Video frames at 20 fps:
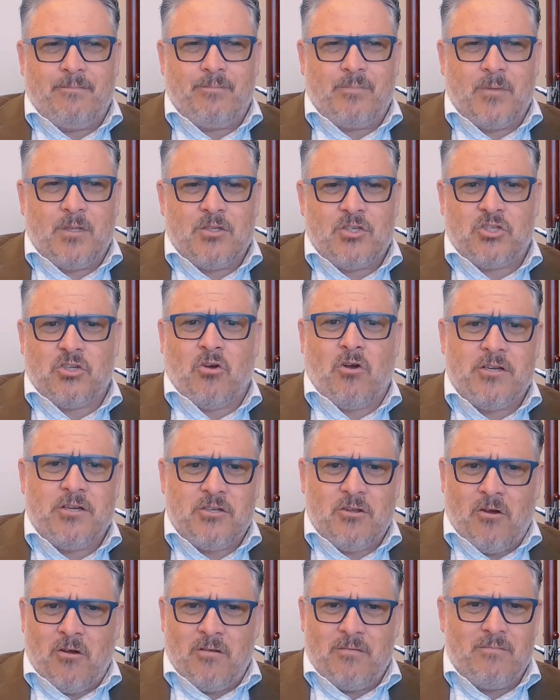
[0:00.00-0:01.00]

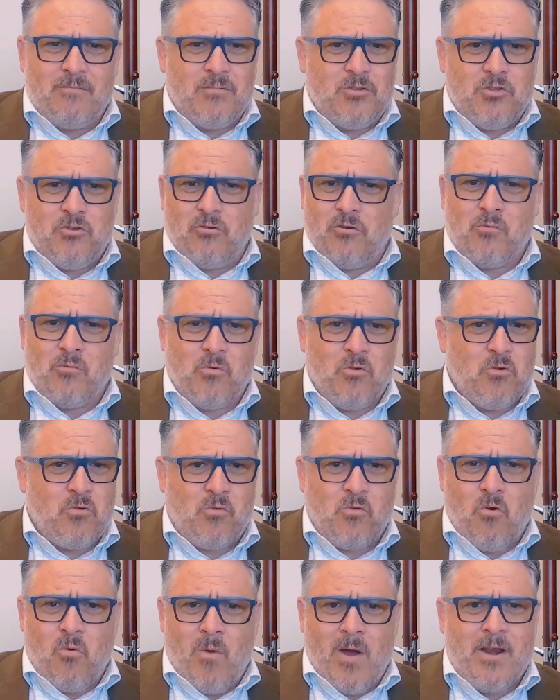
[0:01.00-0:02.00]
sight during World
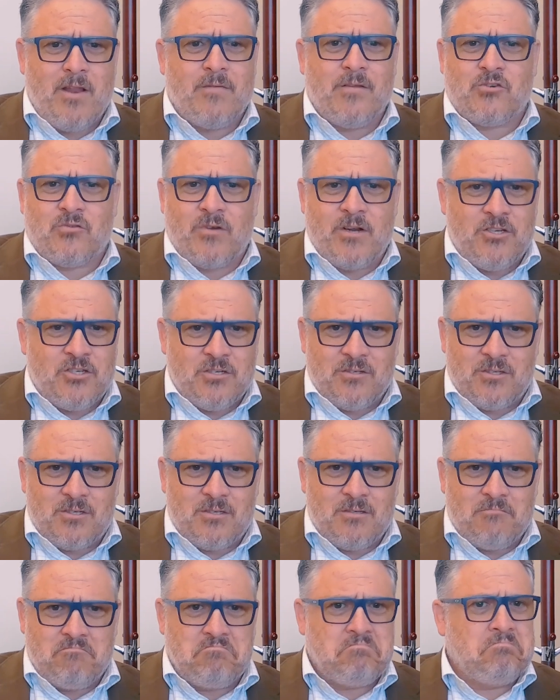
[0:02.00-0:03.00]
War I in the
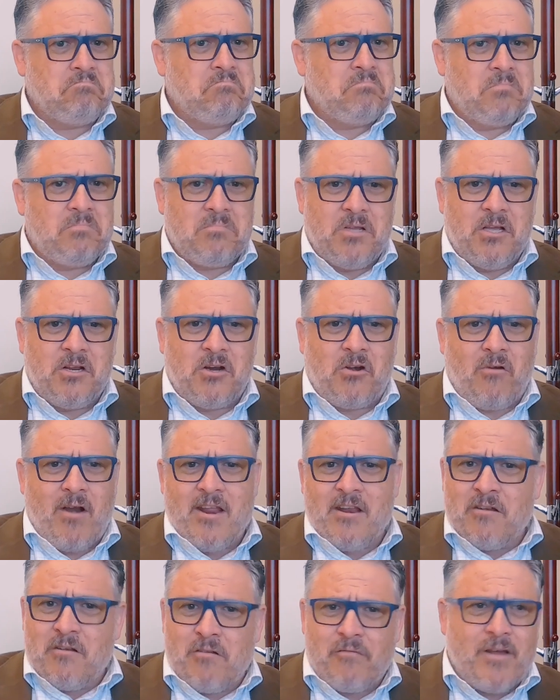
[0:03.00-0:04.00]
trenches, a
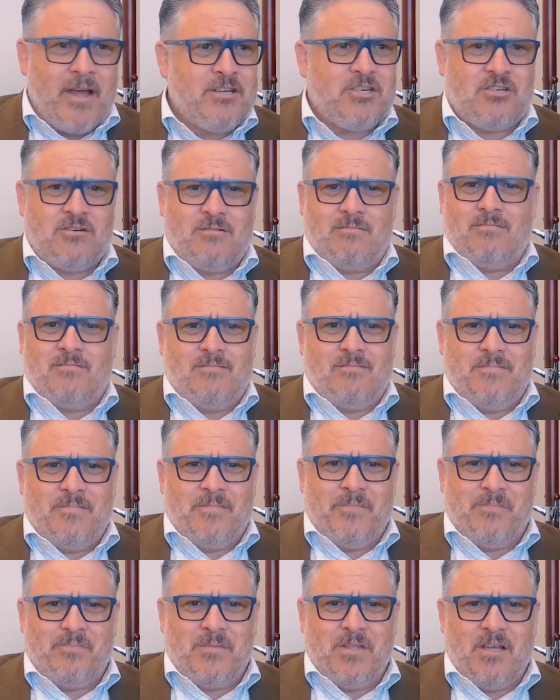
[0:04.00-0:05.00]
great innovation.
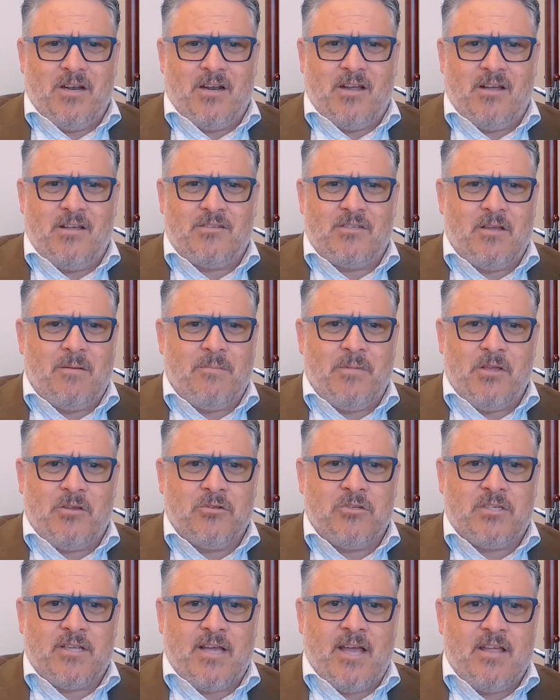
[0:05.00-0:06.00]
So
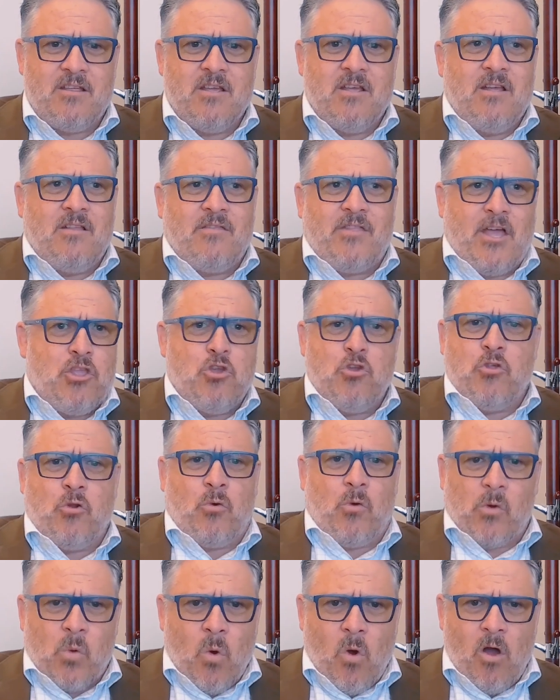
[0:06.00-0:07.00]
because they knew the
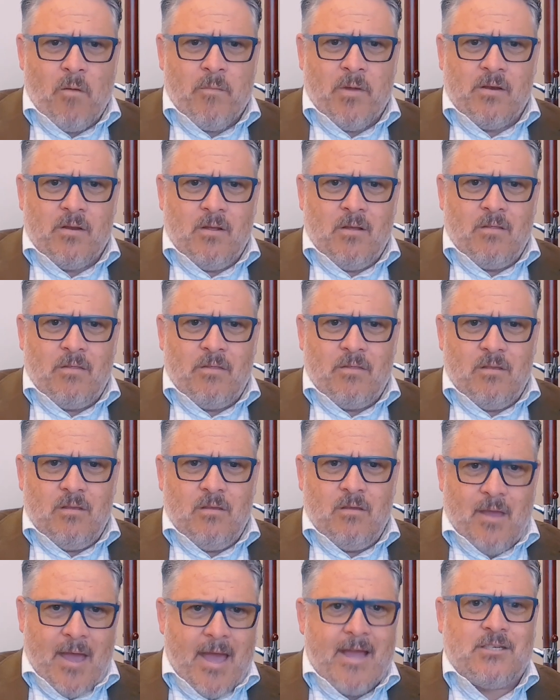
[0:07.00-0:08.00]
requirement,
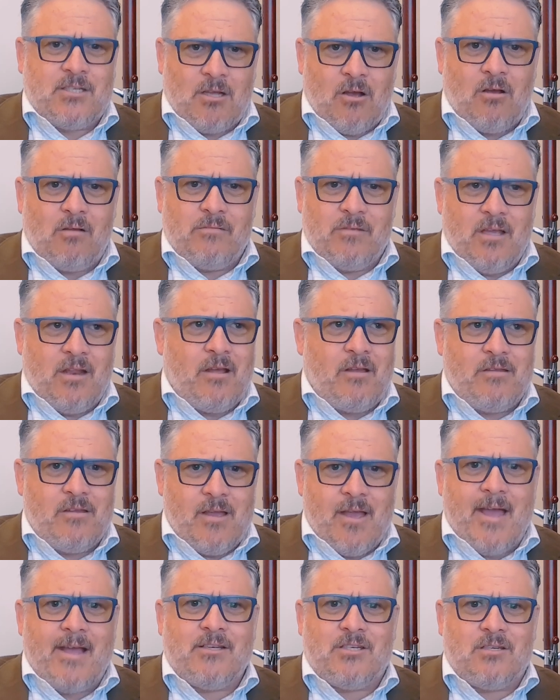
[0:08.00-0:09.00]
you had
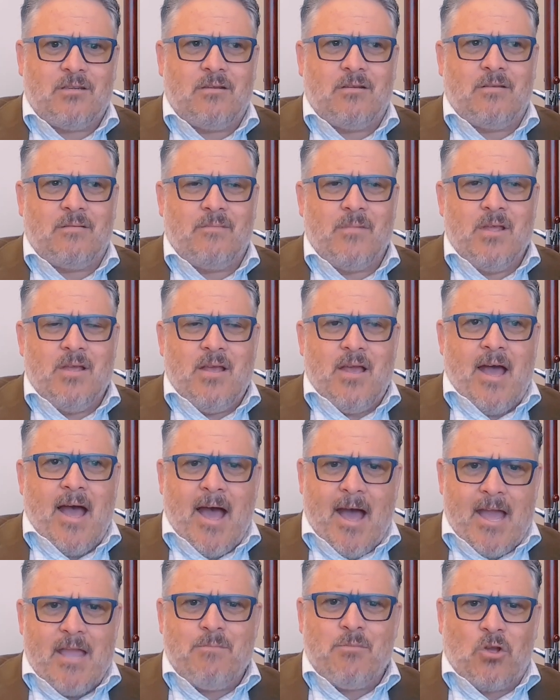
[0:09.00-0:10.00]
to
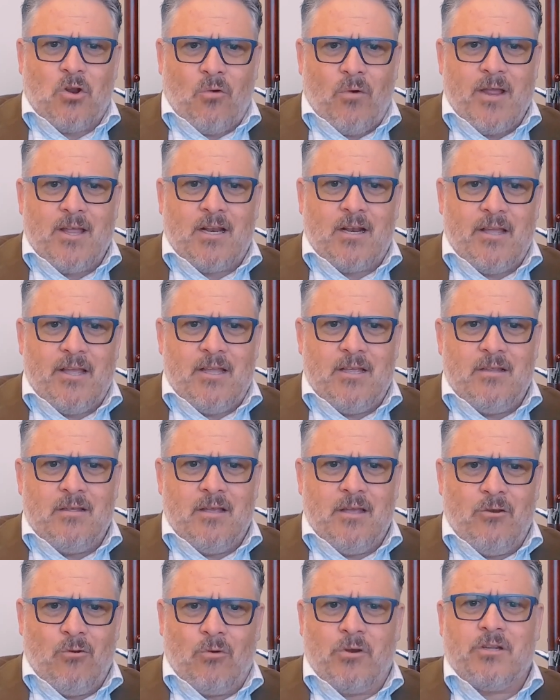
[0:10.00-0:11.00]
aim correctly
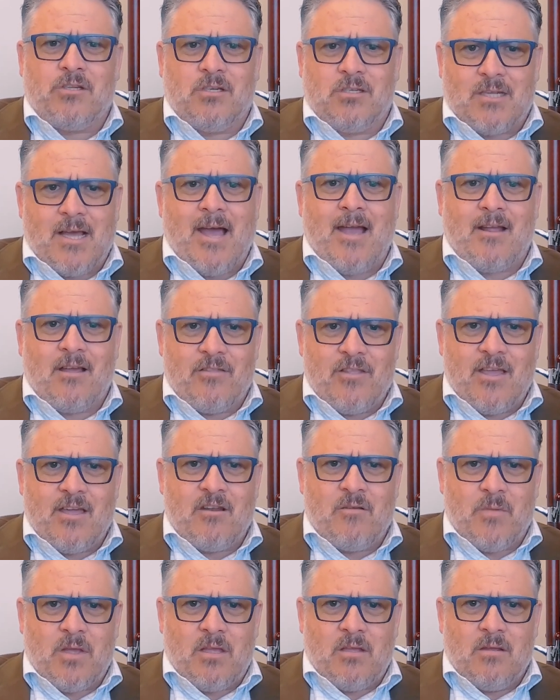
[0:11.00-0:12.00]
in order to target the
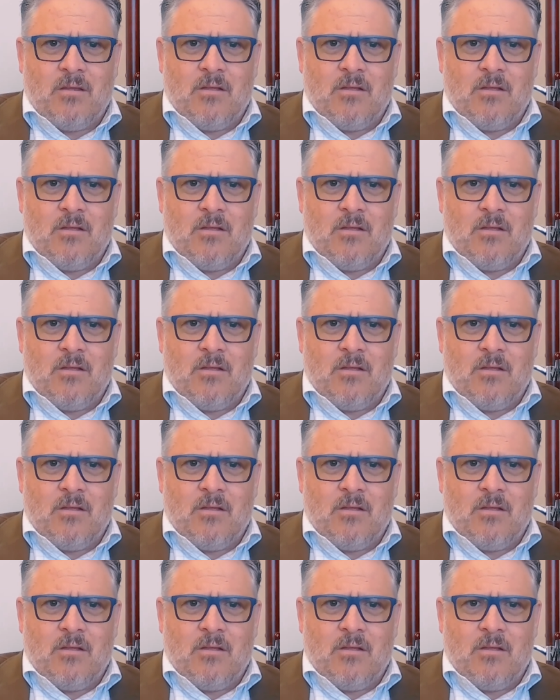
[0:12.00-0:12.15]
enemy.